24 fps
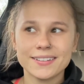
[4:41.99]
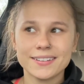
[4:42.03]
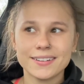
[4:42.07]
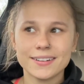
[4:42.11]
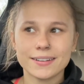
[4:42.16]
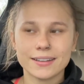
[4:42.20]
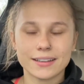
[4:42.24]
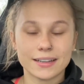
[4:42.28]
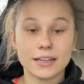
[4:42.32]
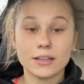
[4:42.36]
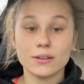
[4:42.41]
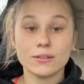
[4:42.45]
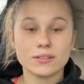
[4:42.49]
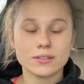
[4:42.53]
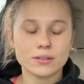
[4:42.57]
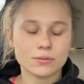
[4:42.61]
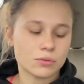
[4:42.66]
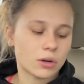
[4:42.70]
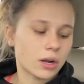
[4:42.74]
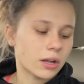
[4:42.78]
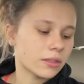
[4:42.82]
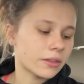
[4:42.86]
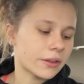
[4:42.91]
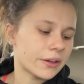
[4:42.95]
Like I used to
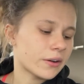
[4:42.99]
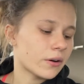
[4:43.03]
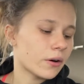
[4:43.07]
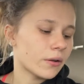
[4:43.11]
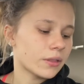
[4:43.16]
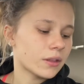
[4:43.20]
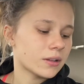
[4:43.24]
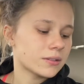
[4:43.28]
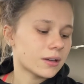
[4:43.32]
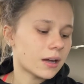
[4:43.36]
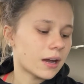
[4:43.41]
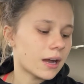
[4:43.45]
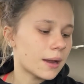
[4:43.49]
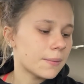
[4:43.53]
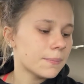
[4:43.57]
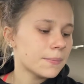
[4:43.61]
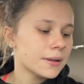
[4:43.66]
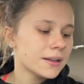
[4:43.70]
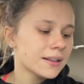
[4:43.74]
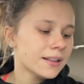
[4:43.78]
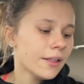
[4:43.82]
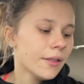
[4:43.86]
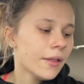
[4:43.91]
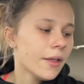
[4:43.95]
run like all the time,
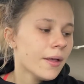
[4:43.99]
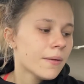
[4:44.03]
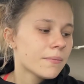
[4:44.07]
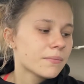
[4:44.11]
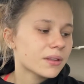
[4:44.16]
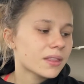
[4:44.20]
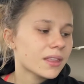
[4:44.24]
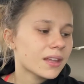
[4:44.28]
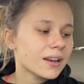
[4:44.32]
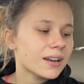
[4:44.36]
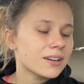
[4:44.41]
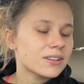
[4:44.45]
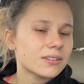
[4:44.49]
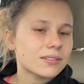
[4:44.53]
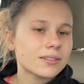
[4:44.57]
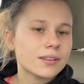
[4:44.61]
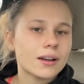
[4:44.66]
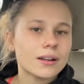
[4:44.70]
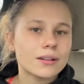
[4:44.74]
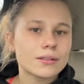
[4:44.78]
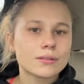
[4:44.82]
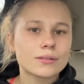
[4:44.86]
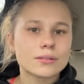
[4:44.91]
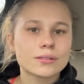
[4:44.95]
but then I just
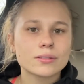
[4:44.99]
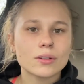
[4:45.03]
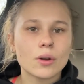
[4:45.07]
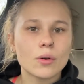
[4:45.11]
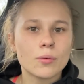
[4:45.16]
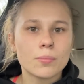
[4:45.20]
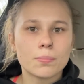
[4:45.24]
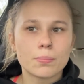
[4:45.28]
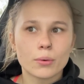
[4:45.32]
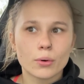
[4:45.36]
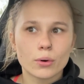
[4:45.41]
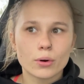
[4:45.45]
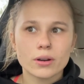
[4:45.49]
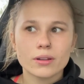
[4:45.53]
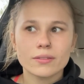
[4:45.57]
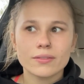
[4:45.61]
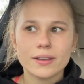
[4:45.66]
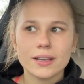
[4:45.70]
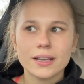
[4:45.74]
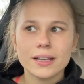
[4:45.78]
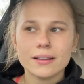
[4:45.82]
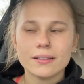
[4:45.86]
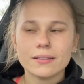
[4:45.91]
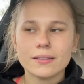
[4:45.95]
got so bored of
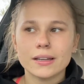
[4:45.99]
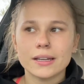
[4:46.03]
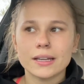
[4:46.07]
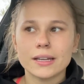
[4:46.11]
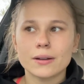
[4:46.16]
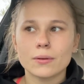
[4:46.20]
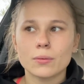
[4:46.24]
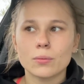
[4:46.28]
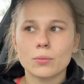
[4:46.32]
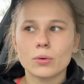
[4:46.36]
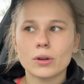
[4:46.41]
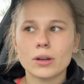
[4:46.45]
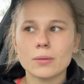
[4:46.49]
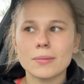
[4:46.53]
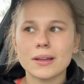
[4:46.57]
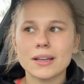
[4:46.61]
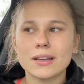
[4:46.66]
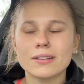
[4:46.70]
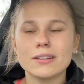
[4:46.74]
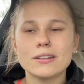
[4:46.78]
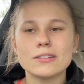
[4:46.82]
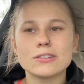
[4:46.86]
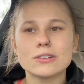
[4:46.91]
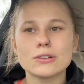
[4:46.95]
it. Like, what am I
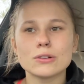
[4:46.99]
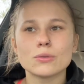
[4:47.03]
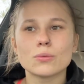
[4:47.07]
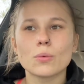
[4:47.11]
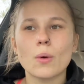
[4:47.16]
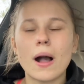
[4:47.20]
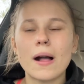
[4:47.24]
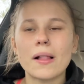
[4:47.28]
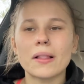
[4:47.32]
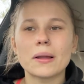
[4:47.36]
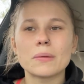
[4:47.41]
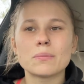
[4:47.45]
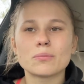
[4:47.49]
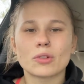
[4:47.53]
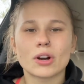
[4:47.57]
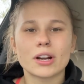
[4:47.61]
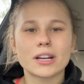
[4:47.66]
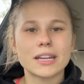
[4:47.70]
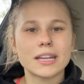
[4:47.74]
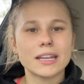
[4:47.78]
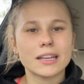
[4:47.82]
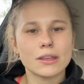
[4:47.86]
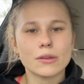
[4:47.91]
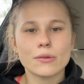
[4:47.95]
gonna do while I'm
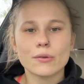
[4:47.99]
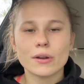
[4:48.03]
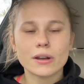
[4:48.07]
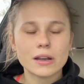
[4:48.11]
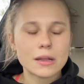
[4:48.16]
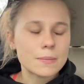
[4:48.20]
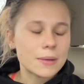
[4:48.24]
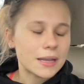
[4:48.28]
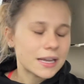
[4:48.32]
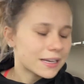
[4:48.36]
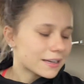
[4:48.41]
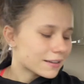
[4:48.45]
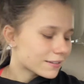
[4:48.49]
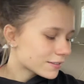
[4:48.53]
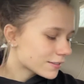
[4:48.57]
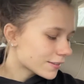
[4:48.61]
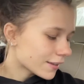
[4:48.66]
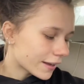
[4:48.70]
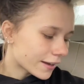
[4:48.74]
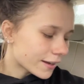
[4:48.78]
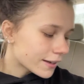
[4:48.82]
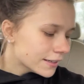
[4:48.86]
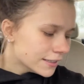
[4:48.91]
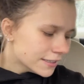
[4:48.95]
running, you know what I mean? It's
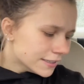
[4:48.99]
like,